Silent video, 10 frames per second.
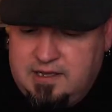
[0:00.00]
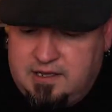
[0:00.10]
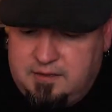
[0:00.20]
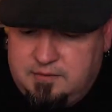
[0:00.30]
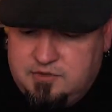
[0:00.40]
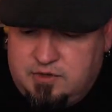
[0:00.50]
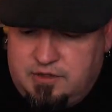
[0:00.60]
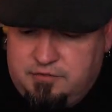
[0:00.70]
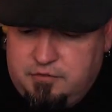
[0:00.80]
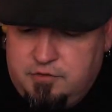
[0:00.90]
so I
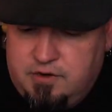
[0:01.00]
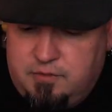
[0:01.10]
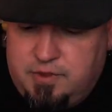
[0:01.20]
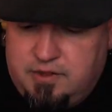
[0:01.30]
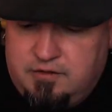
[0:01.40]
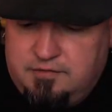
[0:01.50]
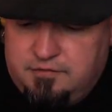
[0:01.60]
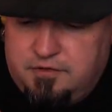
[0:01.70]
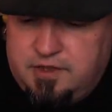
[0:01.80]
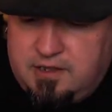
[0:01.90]
threw in a build
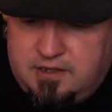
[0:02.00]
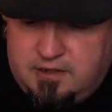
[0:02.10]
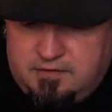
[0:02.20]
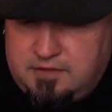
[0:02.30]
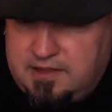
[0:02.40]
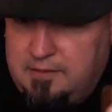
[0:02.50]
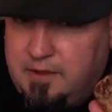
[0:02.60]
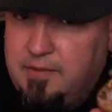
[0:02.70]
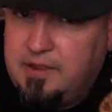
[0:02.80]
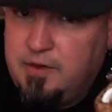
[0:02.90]
for the
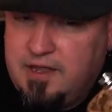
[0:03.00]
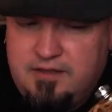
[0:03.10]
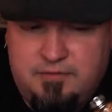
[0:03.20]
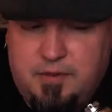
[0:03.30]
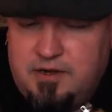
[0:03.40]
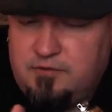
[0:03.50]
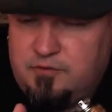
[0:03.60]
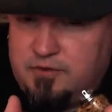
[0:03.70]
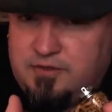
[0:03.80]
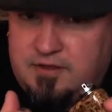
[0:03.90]
Limelight. By the way, he's buddies
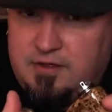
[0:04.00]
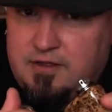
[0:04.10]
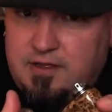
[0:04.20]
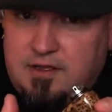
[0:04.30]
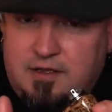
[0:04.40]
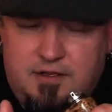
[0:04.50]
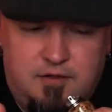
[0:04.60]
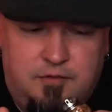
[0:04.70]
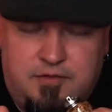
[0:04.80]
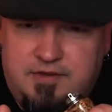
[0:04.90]
with
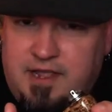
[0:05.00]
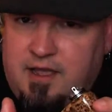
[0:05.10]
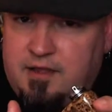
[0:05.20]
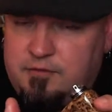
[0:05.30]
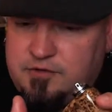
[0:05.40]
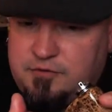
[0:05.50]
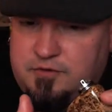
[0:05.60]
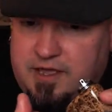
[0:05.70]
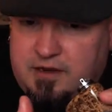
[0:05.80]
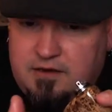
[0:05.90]
Dayon, which we've
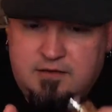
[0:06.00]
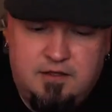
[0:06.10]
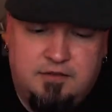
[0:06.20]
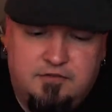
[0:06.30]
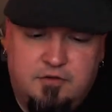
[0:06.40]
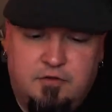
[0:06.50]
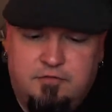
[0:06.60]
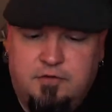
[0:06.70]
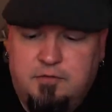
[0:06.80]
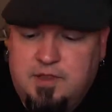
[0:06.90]
had on the show
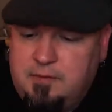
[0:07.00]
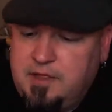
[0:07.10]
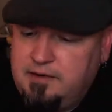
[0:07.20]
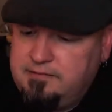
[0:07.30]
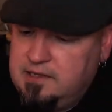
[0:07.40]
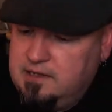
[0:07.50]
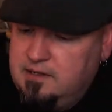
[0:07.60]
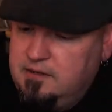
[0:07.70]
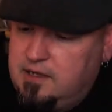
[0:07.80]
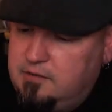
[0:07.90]
from Limelight,
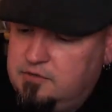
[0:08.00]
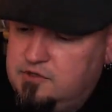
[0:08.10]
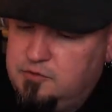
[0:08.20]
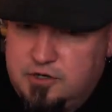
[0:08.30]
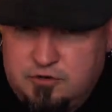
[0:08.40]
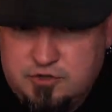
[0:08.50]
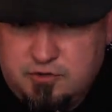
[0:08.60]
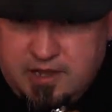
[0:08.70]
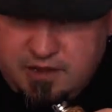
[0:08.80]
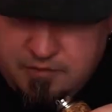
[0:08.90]
which is pretty cool. So
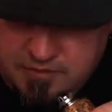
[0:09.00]
yeah, we got